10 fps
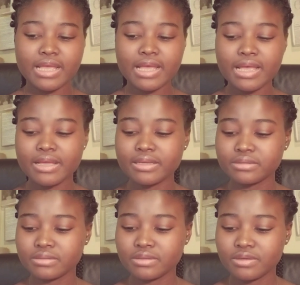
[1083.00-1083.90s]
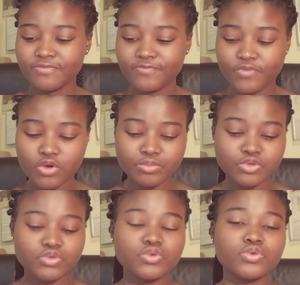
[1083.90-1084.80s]
are formed
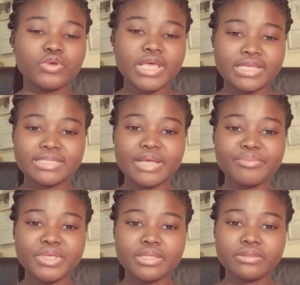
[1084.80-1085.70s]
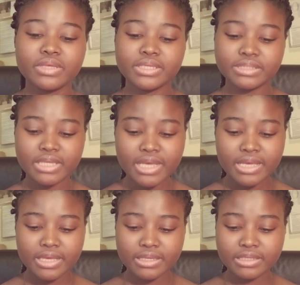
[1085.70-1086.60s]
to examine these
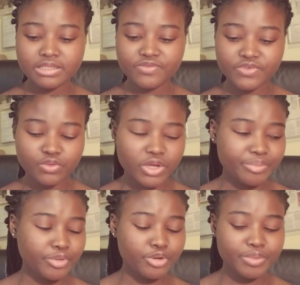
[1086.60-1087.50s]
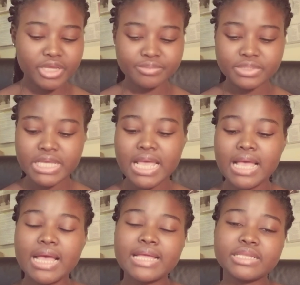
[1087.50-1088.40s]
individual problems
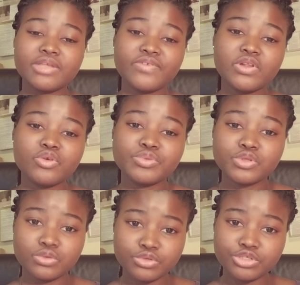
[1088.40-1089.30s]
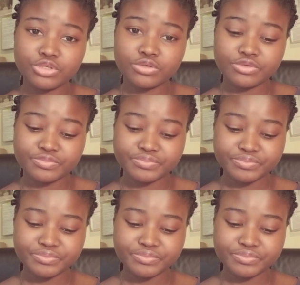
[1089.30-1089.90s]
and develop solutions.